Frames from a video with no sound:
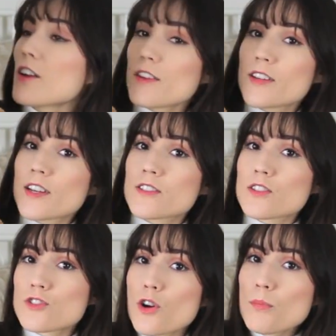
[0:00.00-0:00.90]
I think it's
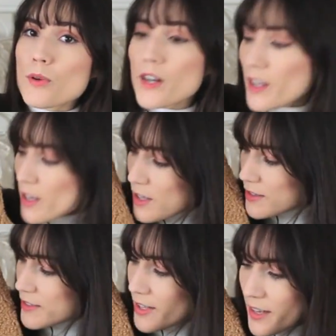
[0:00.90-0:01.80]
so pretty.
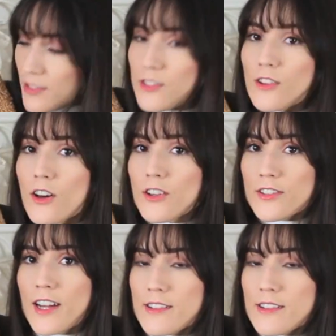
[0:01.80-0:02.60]
The tag's still on because it